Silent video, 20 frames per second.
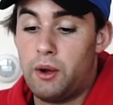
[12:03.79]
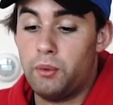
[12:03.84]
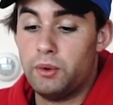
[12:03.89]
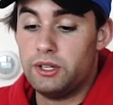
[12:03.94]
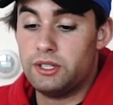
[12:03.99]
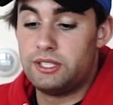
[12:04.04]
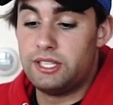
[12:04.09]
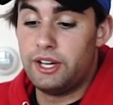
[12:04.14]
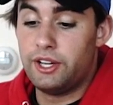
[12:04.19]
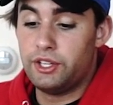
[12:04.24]
I
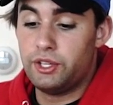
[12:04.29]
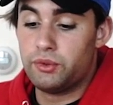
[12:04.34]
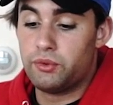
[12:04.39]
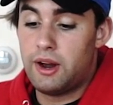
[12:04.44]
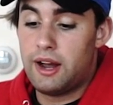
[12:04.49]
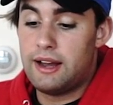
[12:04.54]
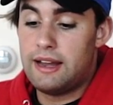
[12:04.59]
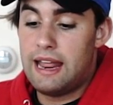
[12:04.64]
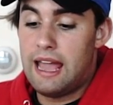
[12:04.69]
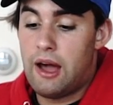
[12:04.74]
will tell you
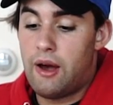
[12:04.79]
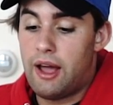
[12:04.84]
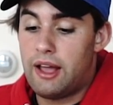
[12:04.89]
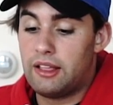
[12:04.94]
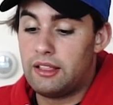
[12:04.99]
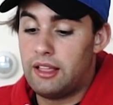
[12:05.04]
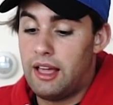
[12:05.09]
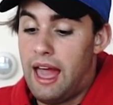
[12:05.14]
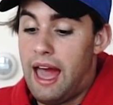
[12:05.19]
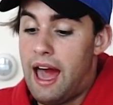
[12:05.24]
right now, I
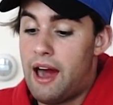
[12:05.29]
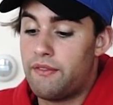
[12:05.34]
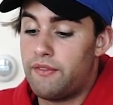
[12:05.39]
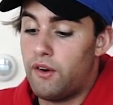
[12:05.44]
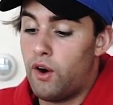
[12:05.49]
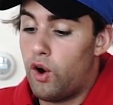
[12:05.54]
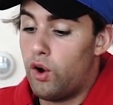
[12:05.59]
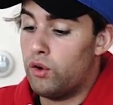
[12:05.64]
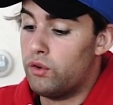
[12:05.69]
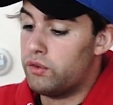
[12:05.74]
have
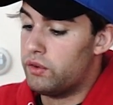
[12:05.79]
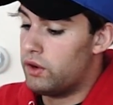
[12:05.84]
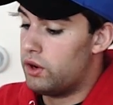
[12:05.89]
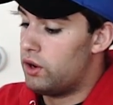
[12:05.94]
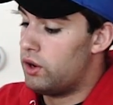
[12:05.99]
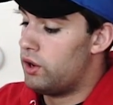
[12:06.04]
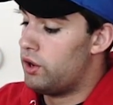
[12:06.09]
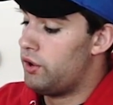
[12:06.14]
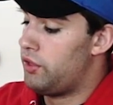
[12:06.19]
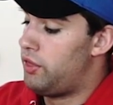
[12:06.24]

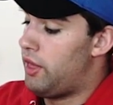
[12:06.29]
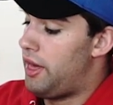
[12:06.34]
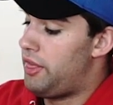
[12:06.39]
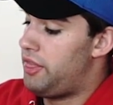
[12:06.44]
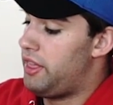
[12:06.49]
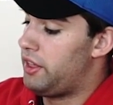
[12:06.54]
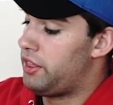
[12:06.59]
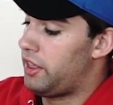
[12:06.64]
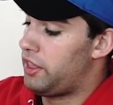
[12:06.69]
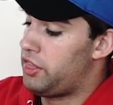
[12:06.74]
over, I
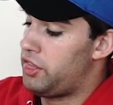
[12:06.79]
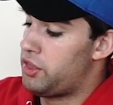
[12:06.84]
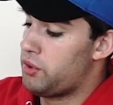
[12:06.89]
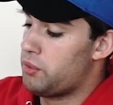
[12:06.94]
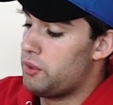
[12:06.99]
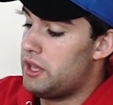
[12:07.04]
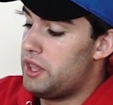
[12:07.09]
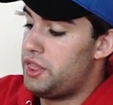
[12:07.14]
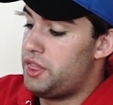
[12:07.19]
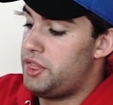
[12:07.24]
think, like
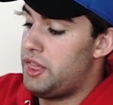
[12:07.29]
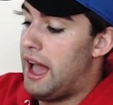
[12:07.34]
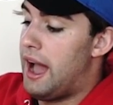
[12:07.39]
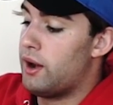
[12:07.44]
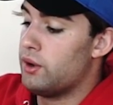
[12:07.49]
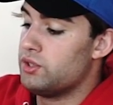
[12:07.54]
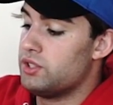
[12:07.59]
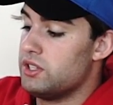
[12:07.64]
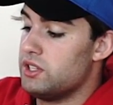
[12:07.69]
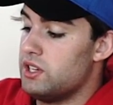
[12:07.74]

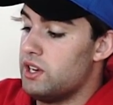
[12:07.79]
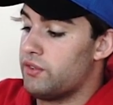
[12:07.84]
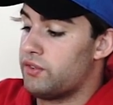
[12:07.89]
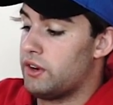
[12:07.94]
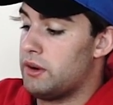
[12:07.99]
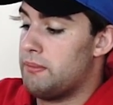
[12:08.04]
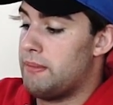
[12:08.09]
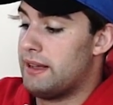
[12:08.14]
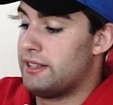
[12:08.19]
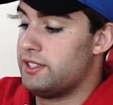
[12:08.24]
3,000
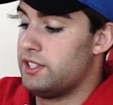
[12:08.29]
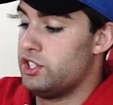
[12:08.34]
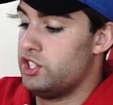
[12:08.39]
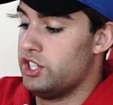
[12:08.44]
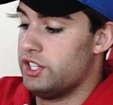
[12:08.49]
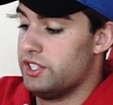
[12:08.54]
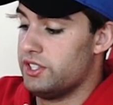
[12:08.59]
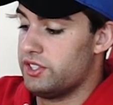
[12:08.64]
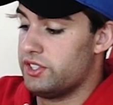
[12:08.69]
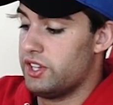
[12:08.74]
different
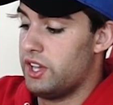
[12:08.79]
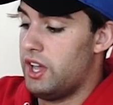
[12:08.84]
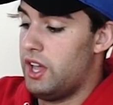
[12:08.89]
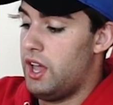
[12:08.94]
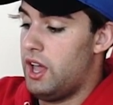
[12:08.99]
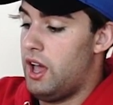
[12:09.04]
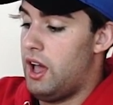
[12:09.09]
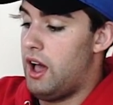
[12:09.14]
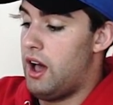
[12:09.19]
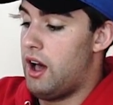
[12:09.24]
messages.
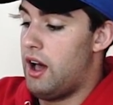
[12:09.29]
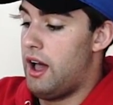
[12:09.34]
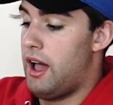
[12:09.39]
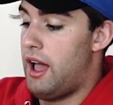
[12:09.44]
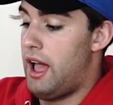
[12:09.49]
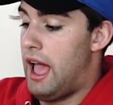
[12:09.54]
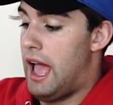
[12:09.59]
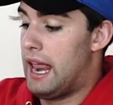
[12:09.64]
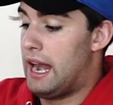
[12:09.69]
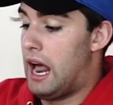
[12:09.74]

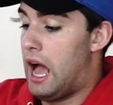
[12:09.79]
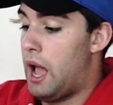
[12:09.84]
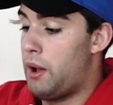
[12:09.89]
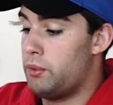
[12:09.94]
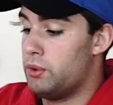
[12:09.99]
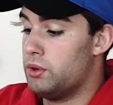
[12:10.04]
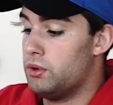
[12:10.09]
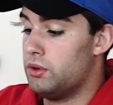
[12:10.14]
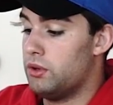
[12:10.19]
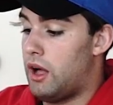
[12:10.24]
And
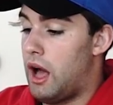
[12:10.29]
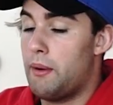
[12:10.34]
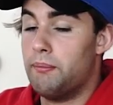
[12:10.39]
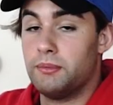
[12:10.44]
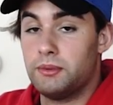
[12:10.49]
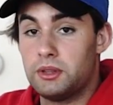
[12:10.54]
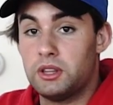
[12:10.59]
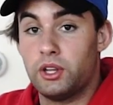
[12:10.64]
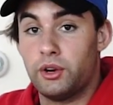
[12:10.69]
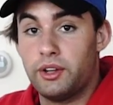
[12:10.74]

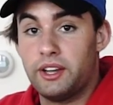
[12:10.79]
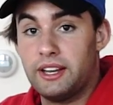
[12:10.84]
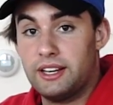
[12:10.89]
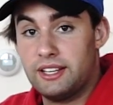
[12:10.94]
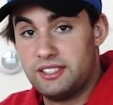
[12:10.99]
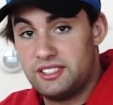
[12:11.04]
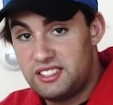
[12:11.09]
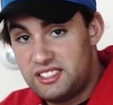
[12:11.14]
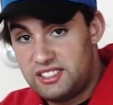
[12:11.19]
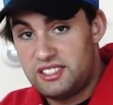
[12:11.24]
I'm literally going
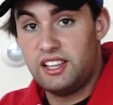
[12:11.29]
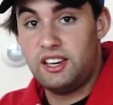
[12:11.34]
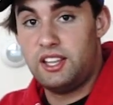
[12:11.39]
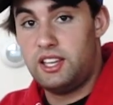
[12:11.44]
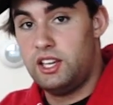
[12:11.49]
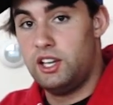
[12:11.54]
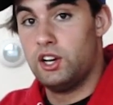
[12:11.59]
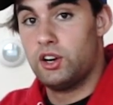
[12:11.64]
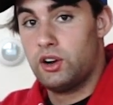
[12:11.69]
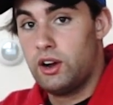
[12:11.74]
to sit
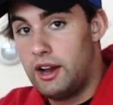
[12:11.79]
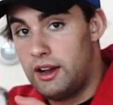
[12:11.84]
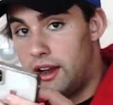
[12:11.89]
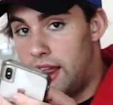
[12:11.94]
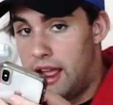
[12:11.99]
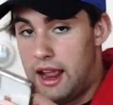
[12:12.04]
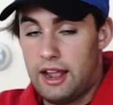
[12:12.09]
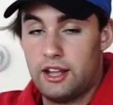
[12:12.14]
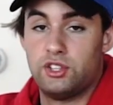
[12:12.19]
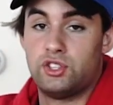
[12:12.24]
here and
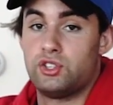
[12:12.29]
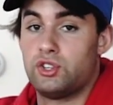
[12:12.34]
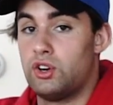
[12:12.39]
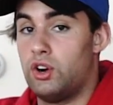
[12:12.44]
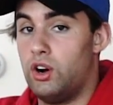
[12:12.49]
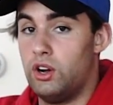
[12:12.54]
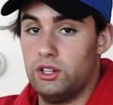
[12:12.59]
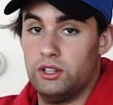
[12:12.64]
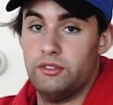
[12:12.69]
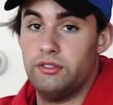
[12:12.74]
answer
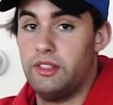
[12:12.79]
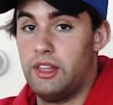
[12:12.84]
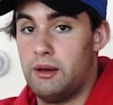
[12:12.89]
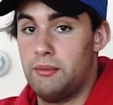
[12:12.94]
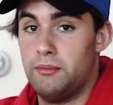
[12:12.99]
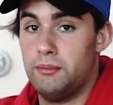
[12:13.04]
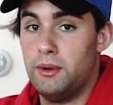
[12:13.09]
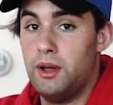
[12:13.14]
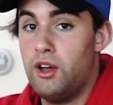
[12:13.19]
all of them